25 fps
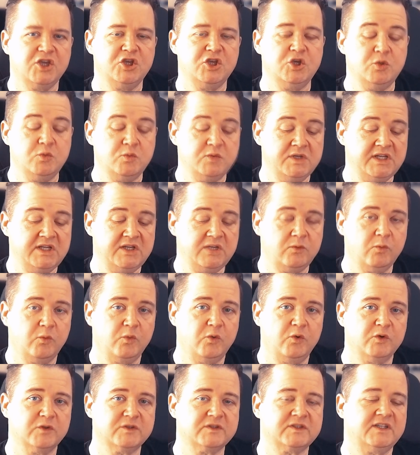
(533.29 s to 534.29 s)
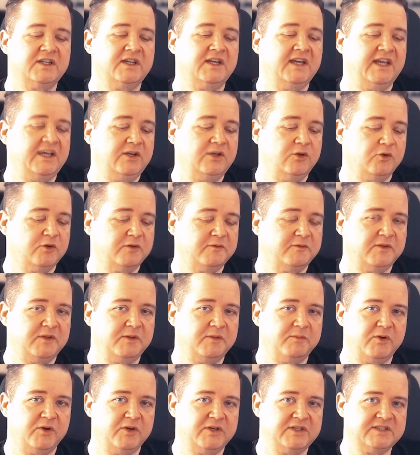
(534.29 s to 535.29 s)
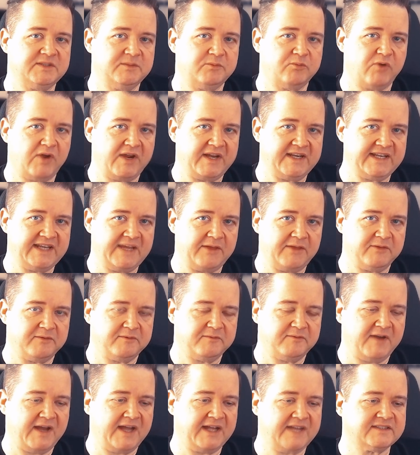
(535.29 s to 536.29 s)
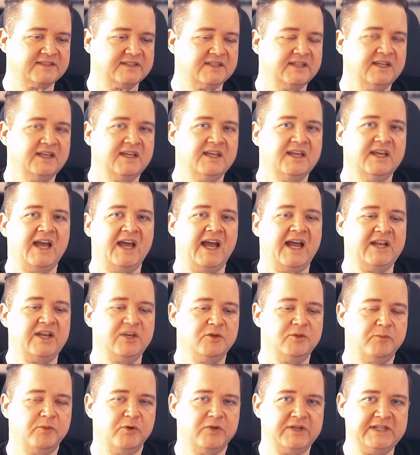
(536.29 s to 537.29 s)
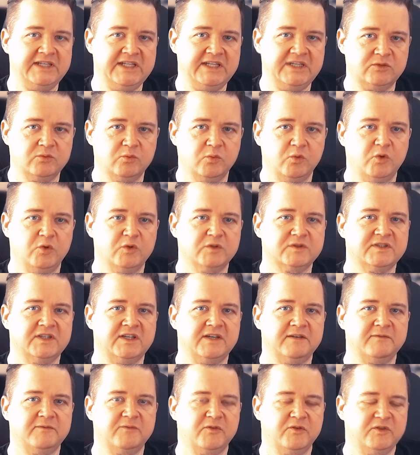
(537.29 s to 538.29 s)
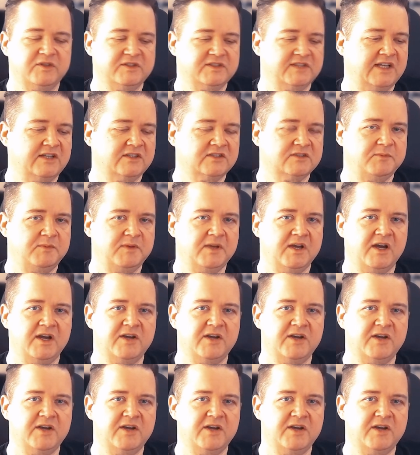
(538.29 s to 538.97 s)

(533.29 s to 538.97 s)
You need water in order for the body to break down the fat, and your body needs water for the cells to be